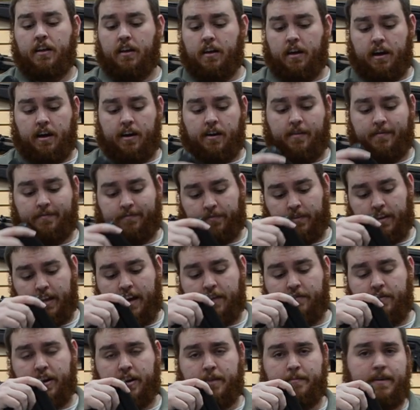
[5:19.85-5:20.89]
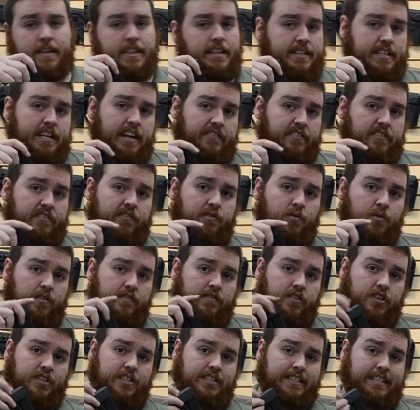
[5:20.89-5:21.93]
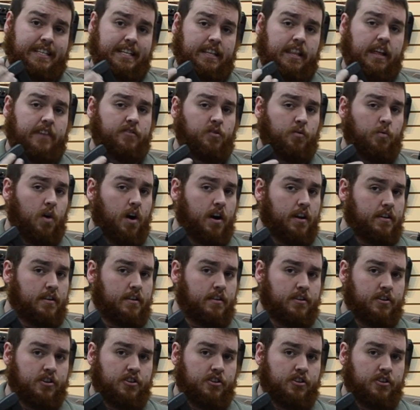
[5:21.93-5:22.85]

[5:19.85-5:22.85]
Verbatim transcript: Um, I'd recommend the 7.4 versus the 11.1